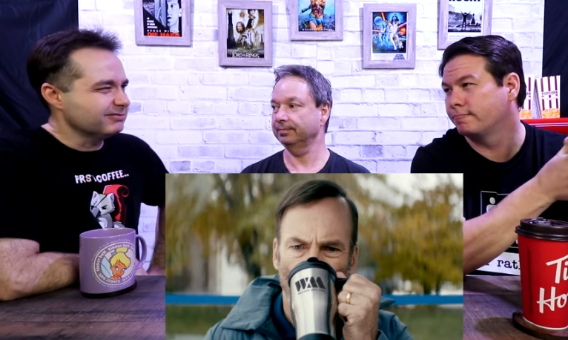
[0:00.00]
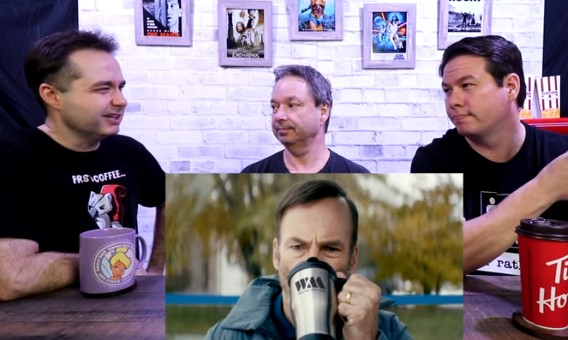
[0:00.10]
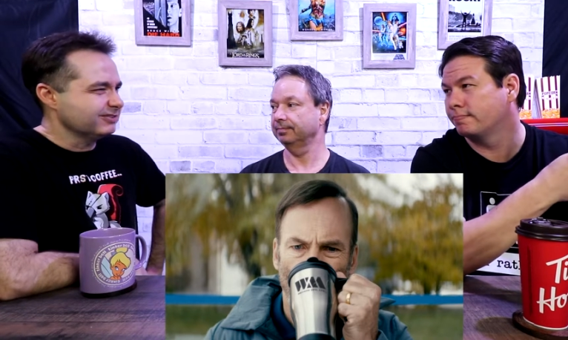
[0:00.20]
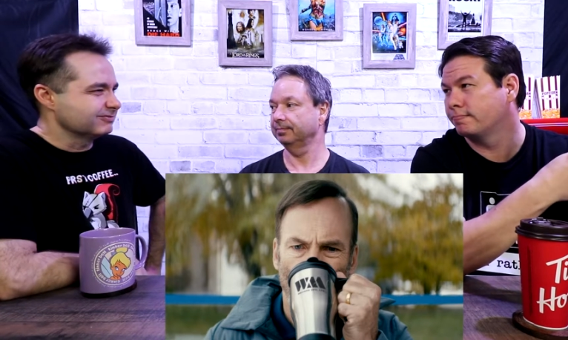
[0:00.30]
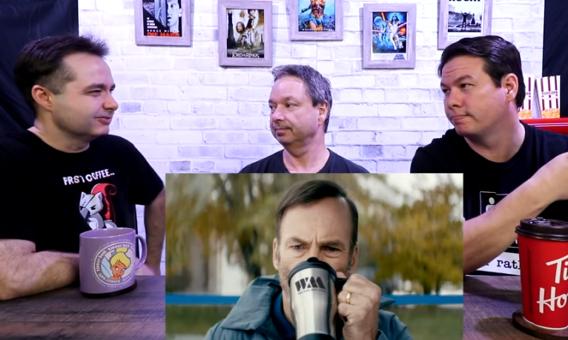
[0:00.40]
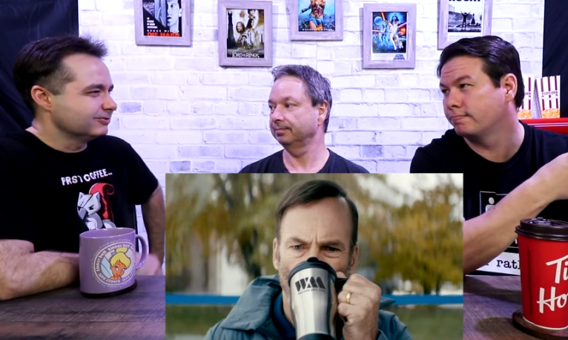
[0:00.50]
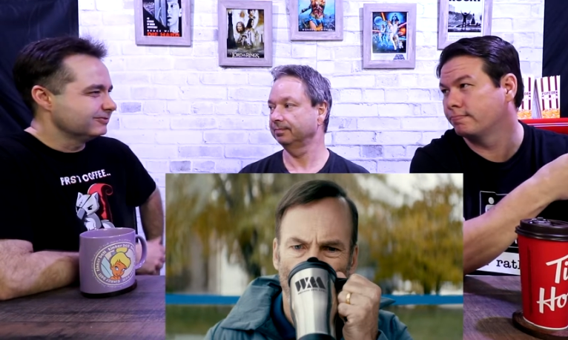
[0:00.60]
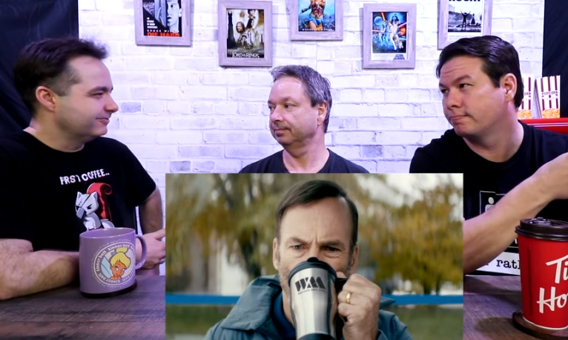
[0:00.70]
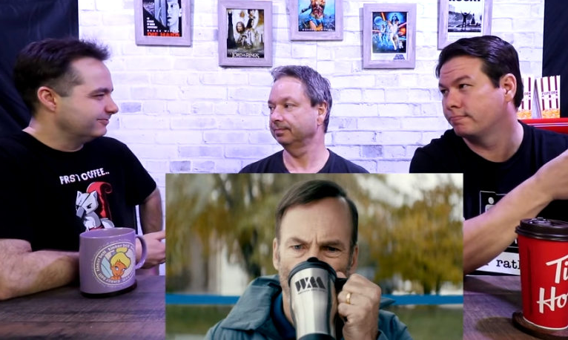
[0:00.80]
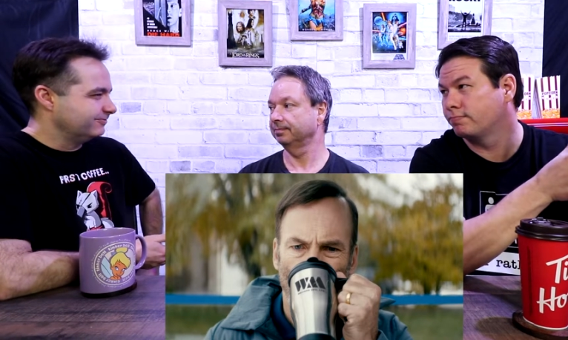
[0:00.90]
Speaker 1: I don't know
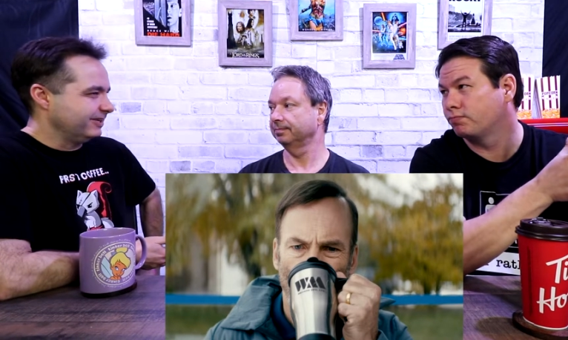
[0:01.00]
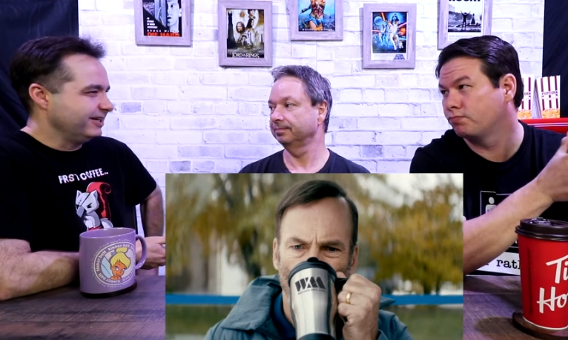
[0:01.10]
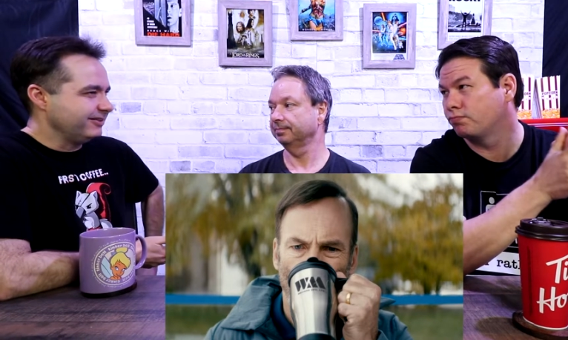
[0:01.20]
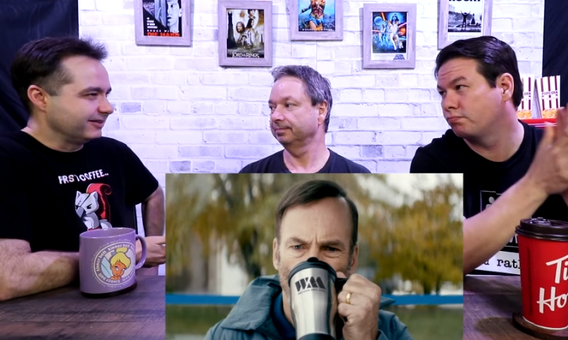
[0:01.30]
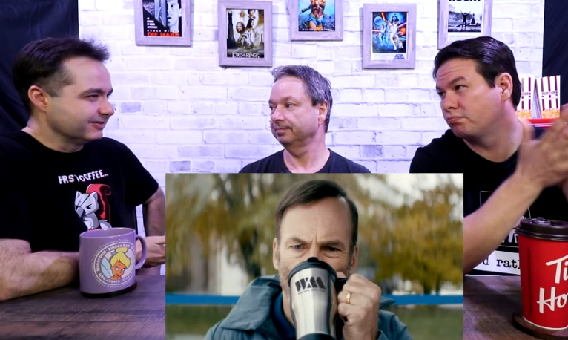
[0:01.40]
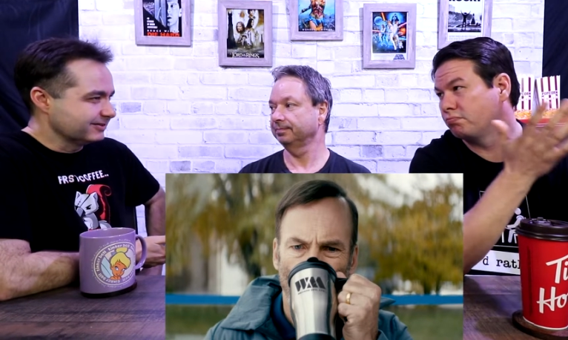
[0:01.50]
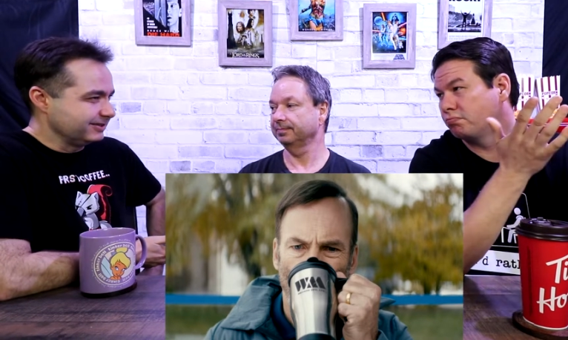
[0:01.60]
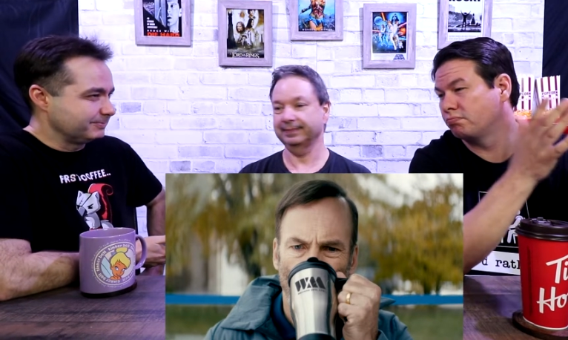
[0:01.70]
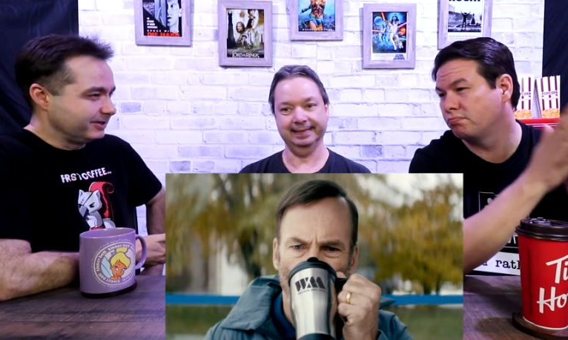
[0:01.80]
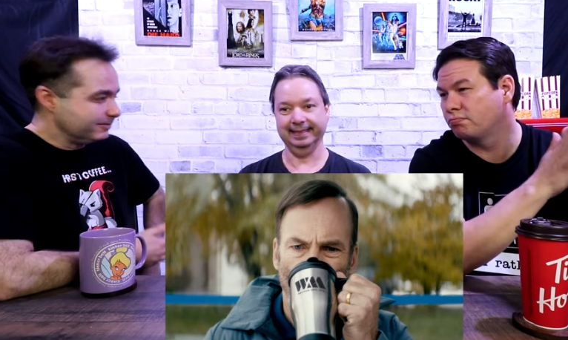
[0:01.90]
of anything else he's
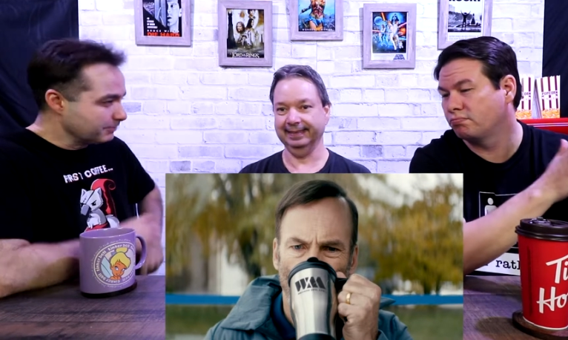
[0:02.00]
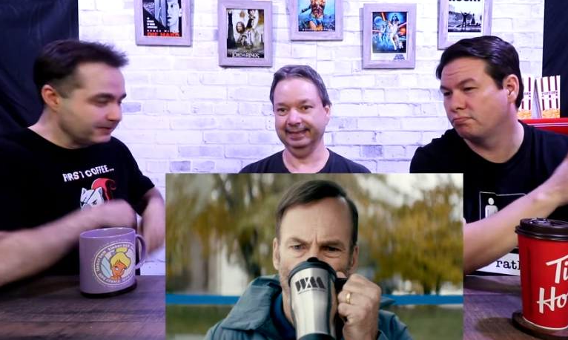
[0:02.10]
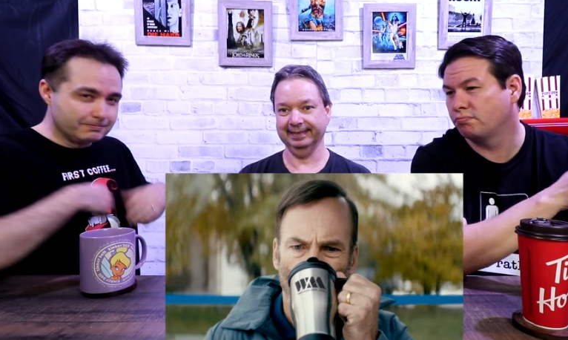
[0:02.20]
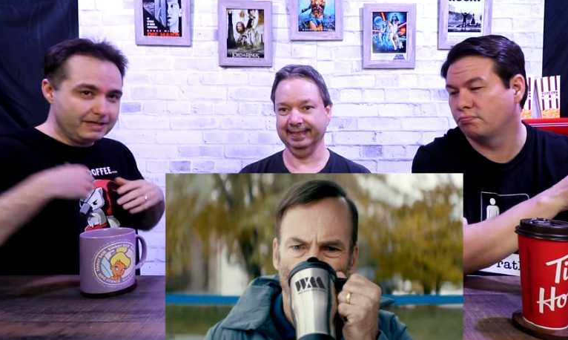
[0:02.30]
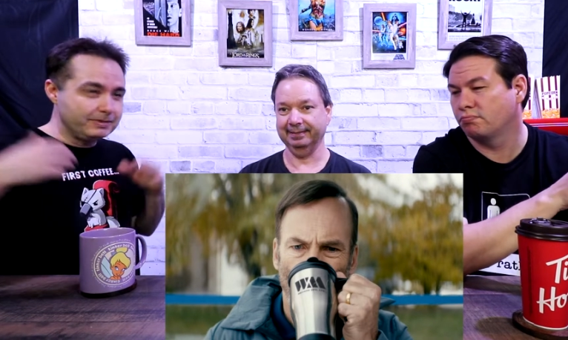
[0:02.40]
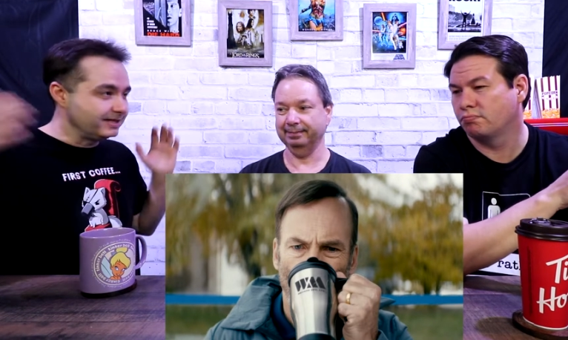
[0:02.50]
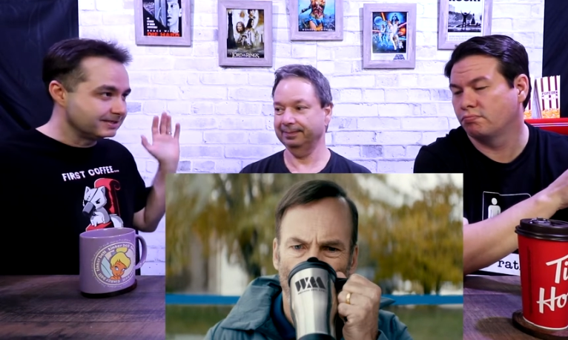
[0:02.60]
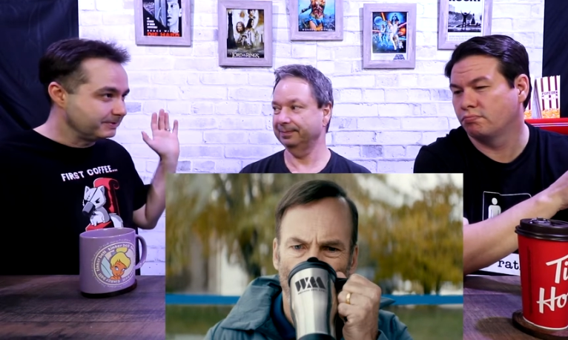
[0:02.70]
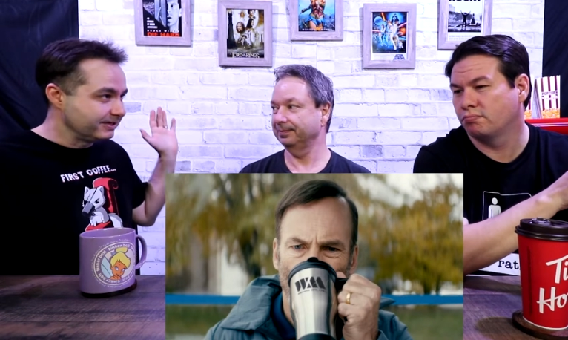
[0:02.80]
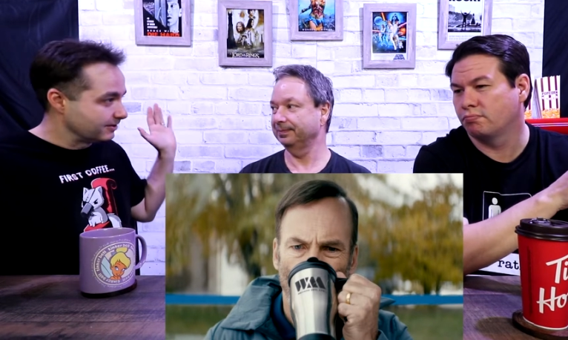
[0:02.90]
been in, no, but maybe not, he's
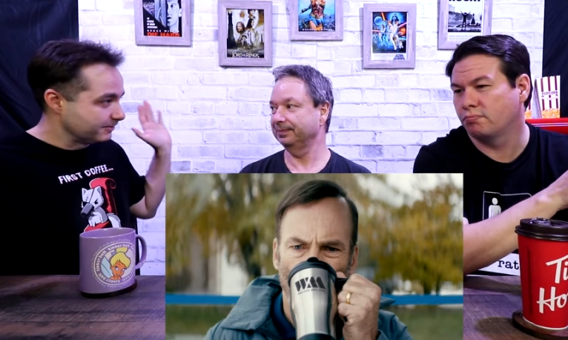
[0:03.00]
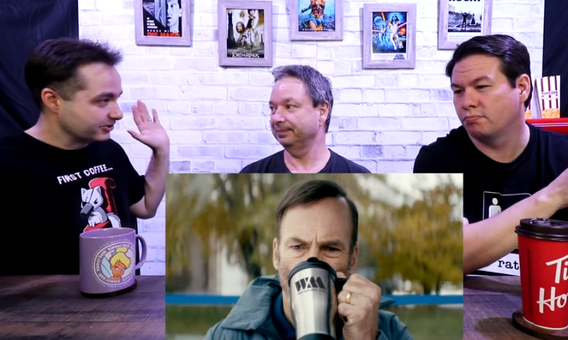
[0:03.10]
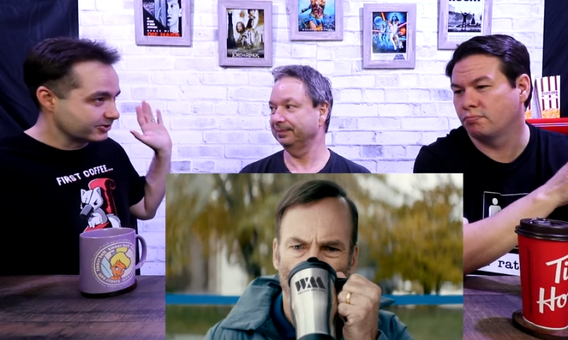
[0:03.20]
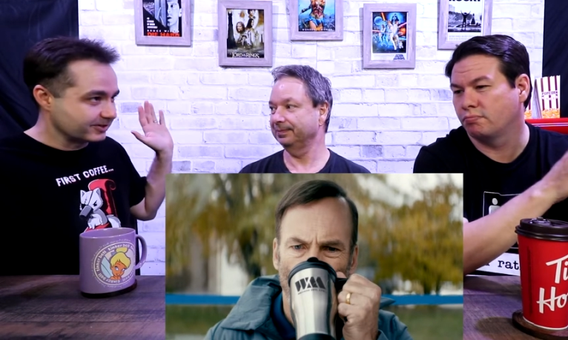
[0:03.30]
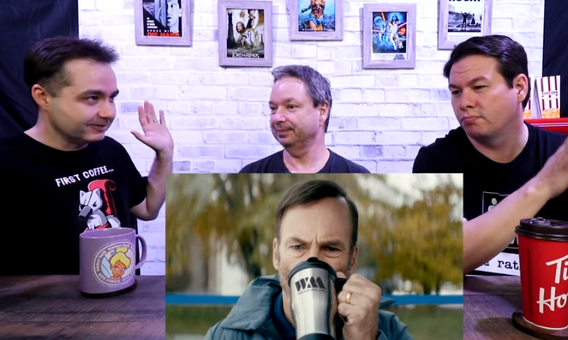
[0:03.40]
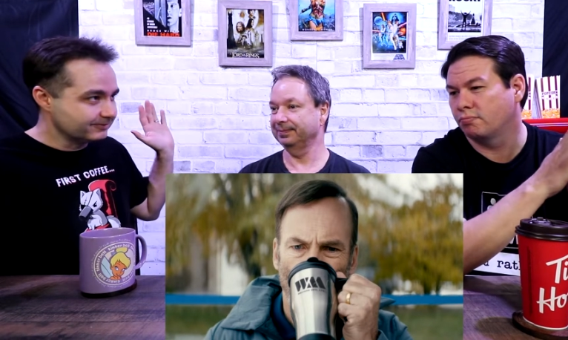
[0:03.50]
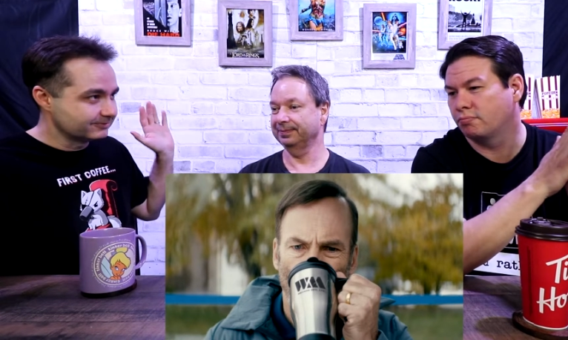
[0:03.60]
been in a bunch of stuff.